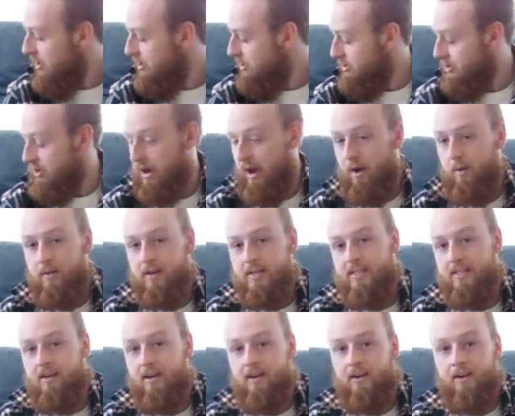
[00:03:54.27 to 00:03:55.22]
So how I
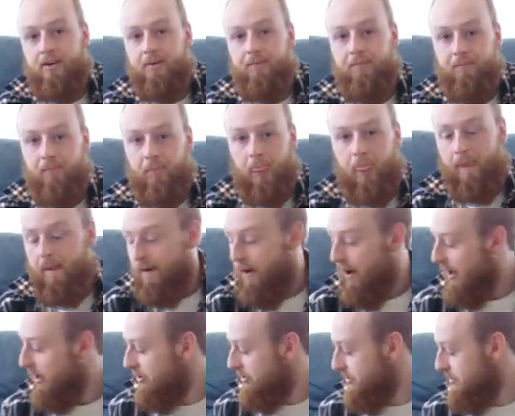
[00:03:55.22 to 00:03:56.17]
started.
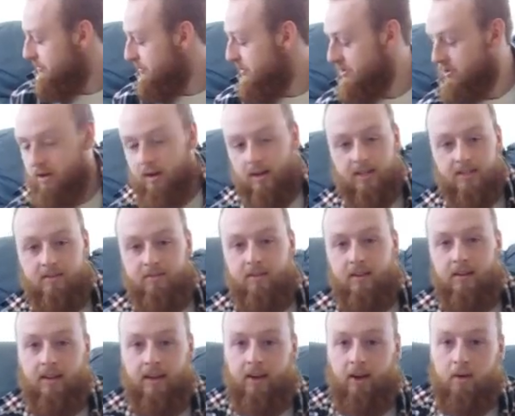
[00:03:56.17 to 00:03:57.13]
I got some designs of the
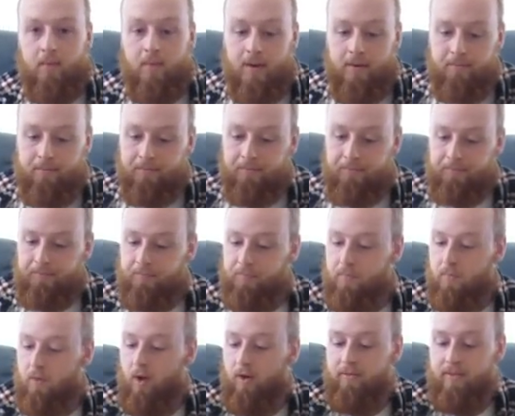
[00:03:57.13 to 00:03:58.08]
Lego men
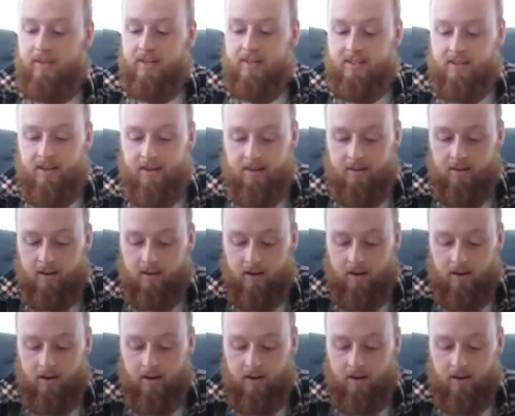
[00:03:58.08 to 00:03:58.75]
off the internet,